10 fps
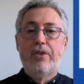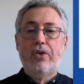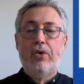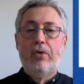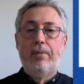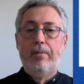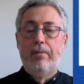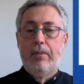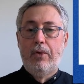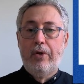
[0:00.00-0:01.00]
So,
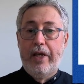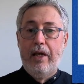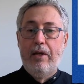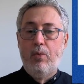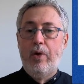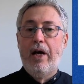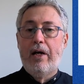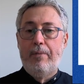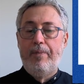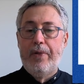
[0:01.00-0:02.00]
okay, we
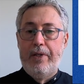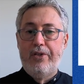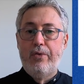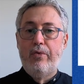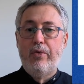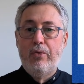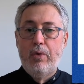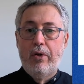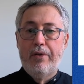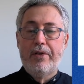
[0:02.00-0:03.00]
are issuing
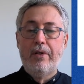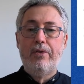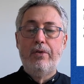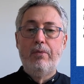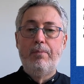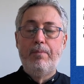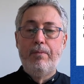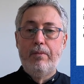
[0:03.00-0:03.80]
rewards to